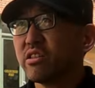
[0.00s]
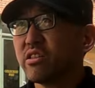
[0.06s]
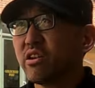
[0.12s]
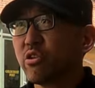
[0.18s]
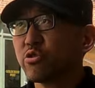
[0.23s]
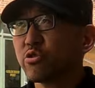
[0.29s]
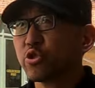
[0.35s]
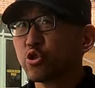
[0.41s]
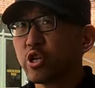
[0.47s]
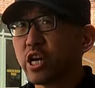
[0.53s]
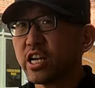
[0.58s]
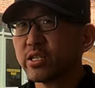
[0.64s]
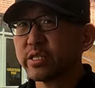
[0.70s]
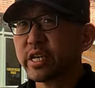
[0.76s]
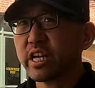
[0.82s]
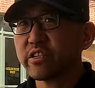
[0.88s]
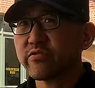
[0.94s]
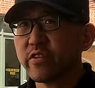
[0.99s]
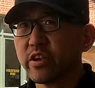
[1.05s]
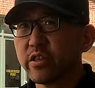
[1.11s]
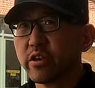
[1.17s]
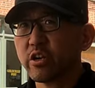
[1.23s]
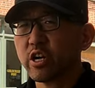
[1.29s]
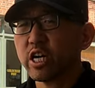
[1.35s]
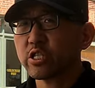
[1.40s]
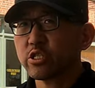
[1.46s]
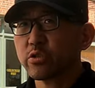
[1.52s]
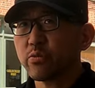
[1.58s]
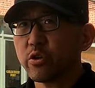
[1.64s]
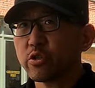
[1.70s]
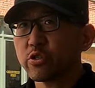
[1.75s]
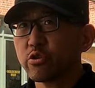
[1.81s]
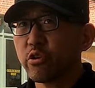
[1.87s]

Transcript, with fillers: they're also trying to satisfy their customers.